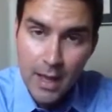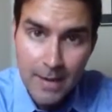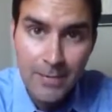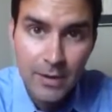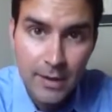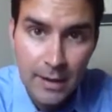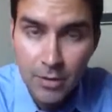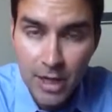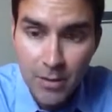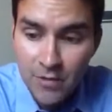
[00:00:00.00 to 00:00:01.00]
people in the
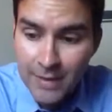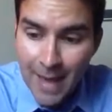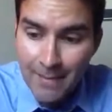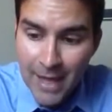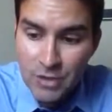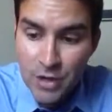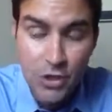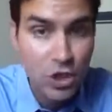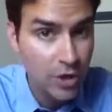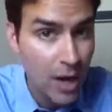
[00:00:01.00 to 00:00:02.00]
liberty movement and patriots
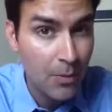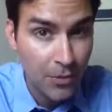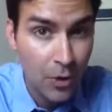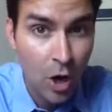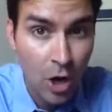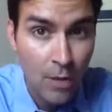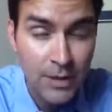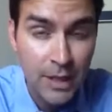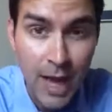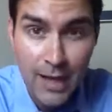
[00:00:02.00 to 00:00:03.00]
showed up with their
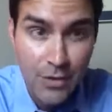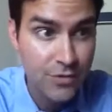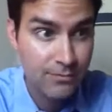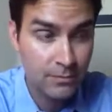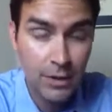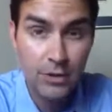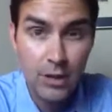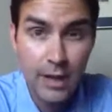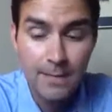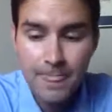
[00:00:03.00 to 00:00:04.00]
armed guns,
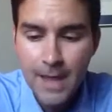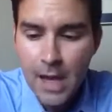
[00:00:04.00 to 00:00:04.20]
literally.